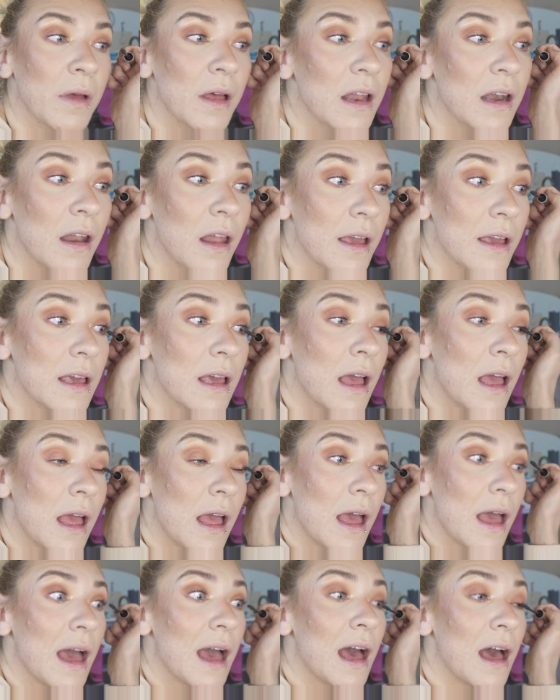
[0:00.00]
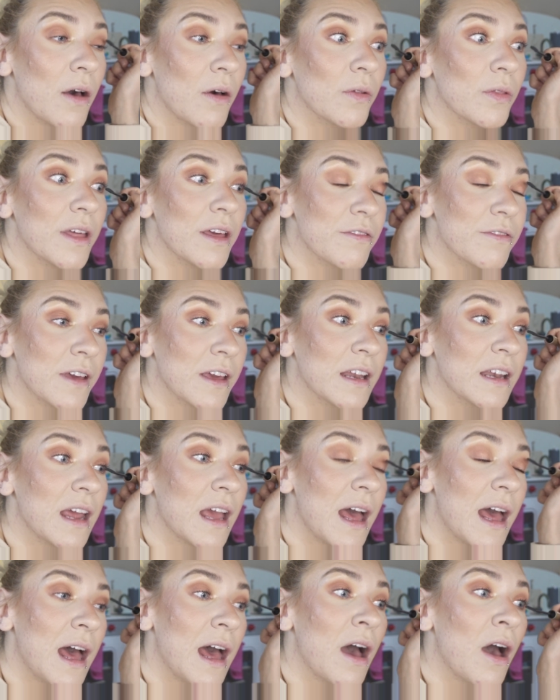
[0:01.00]
like how they figured it
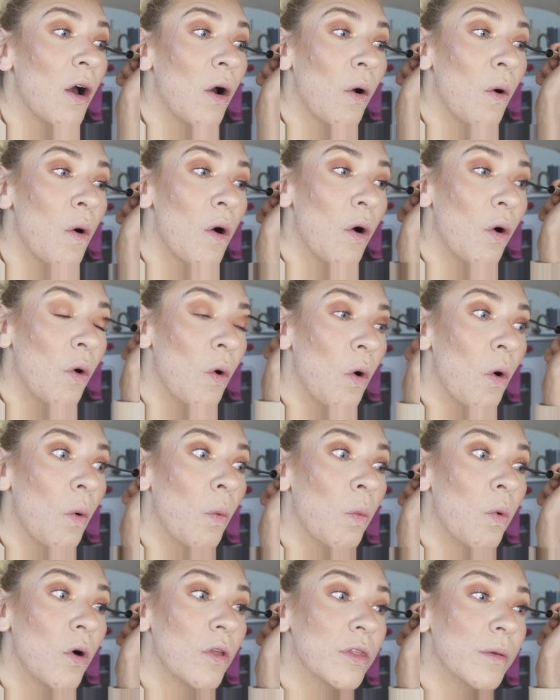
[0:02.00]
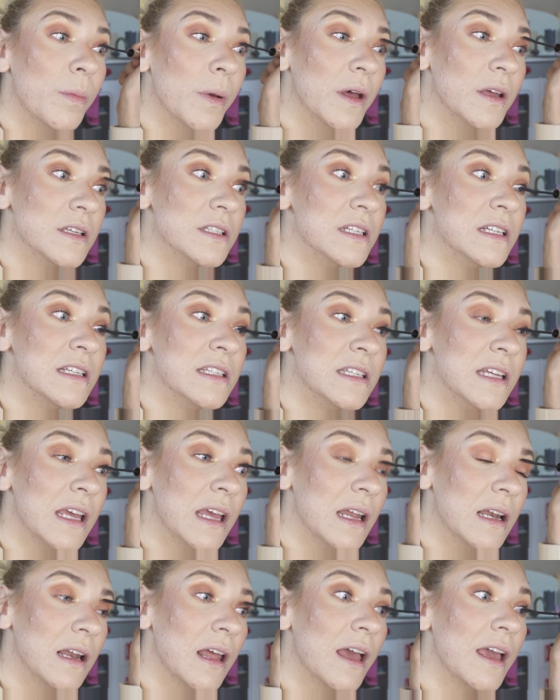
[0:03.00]
out or what the person
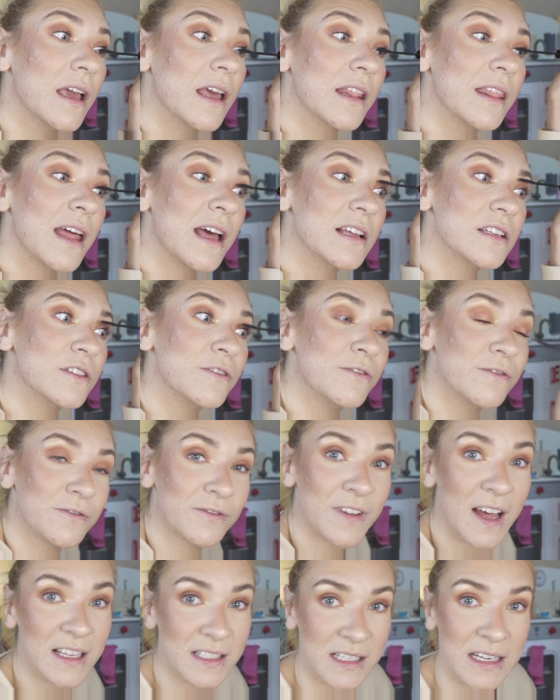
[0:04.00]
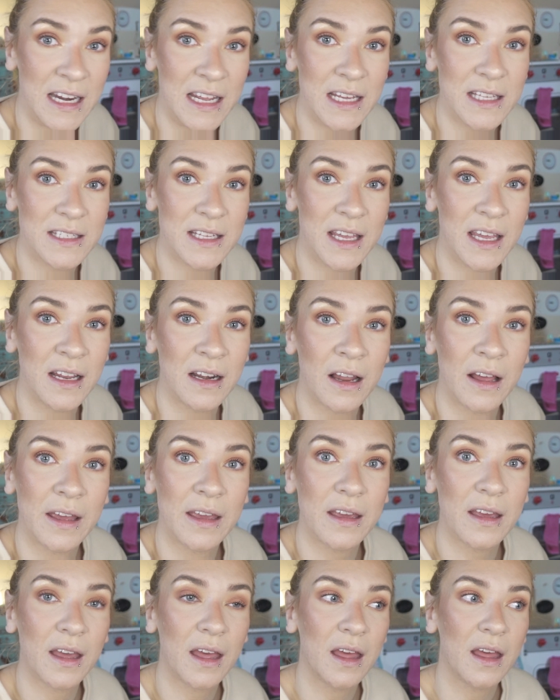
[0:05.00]
did. Like, that's fascinating.
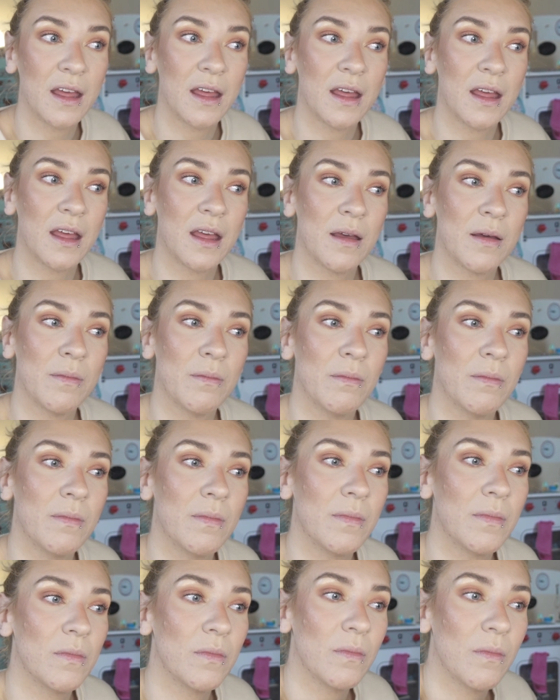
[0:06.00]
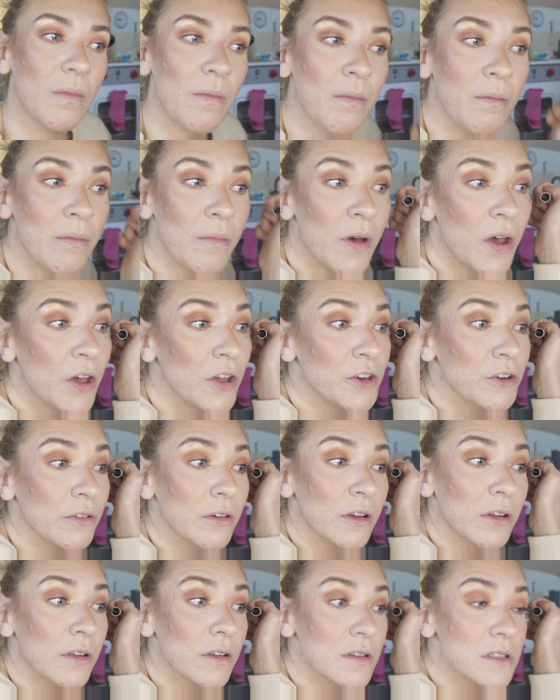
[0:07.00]
Like,
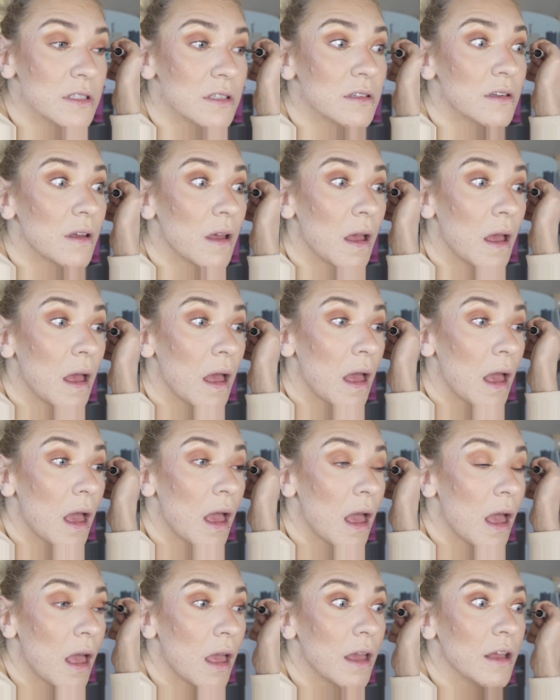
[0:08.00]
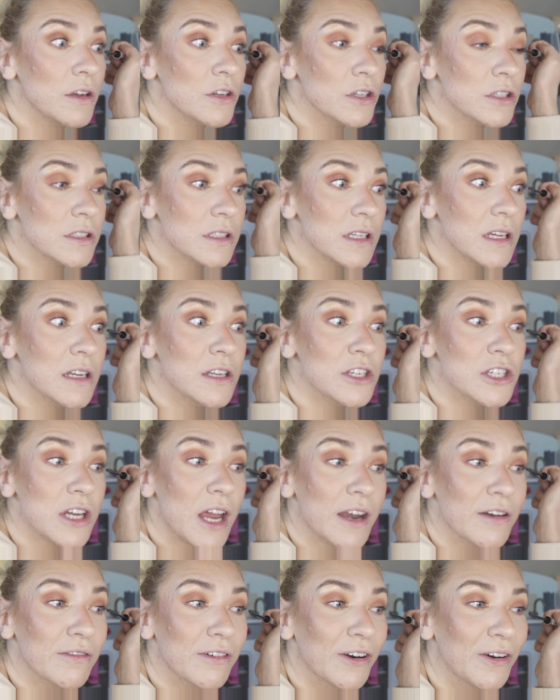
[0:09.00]
murderers just in
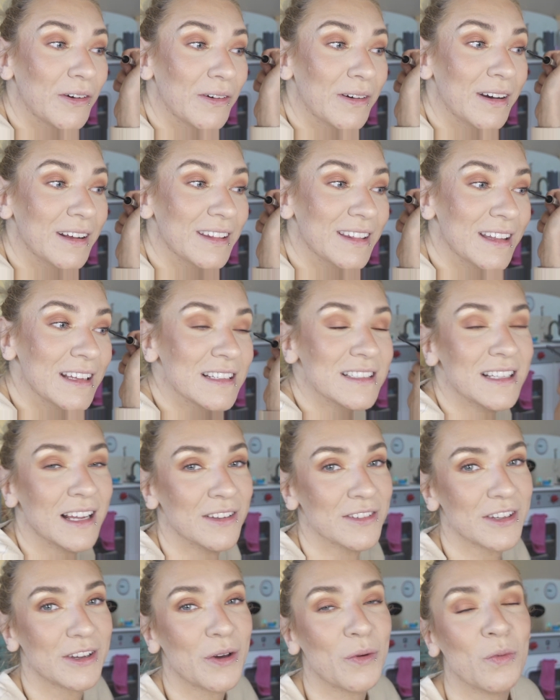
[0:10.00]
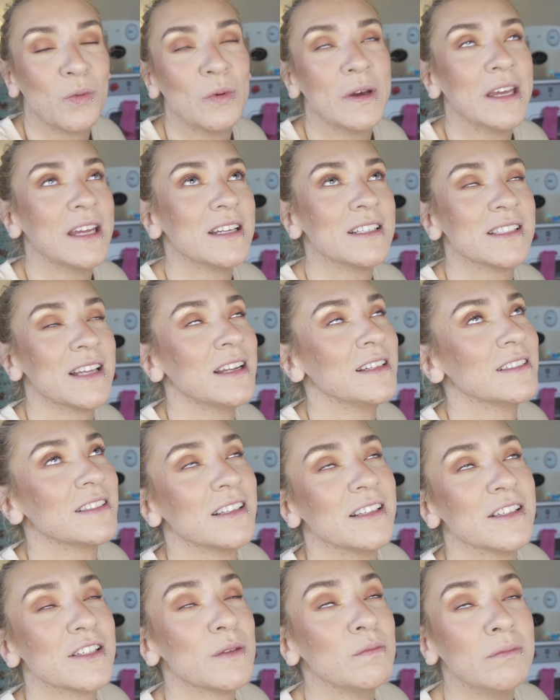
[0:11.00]
general, this sounds like a weird
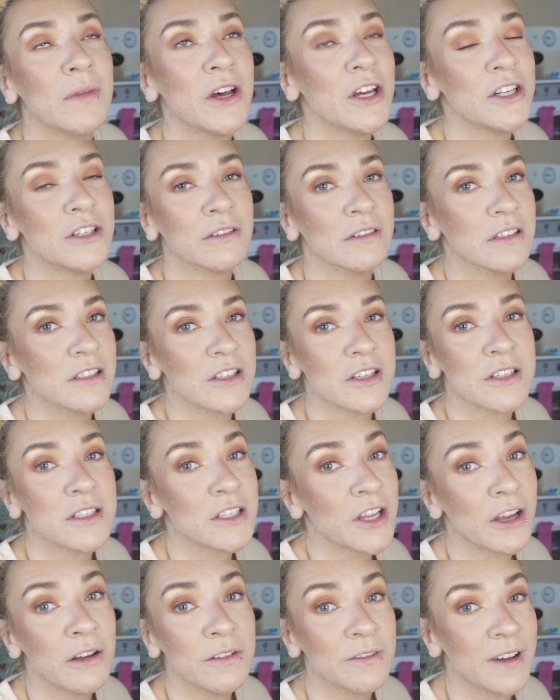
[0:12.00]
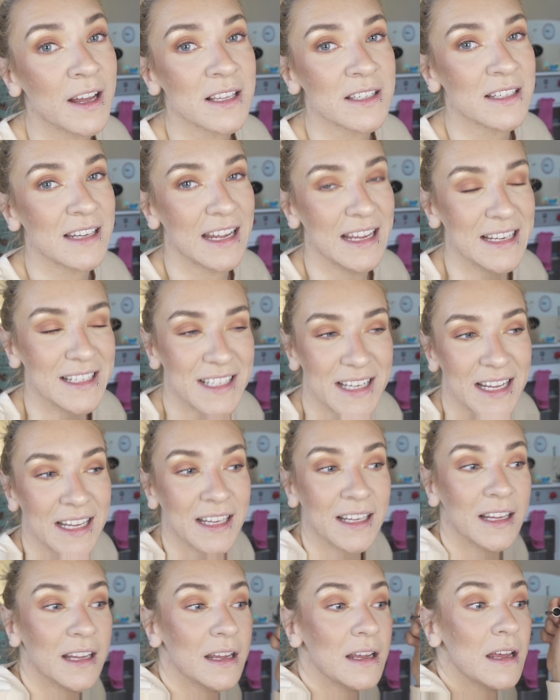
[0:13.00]
sentence, murderers are so
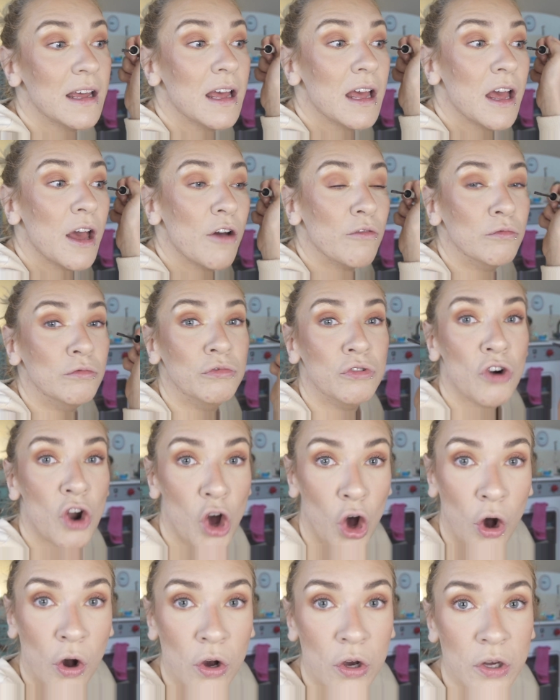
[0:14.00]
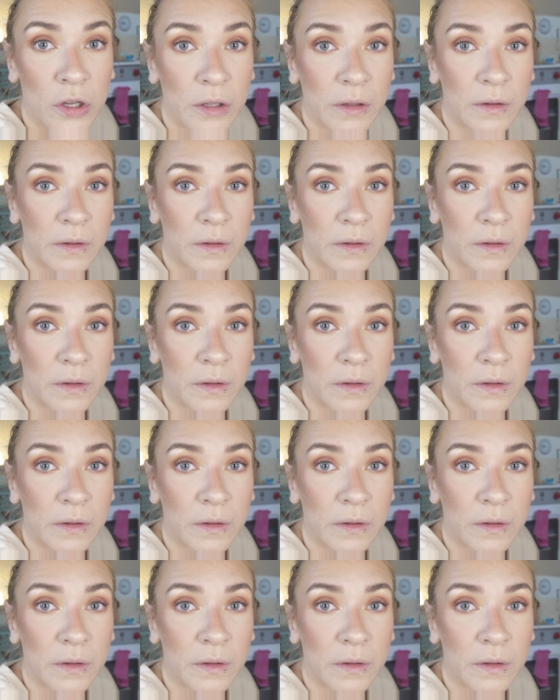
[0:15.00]
fascinating. Wrong,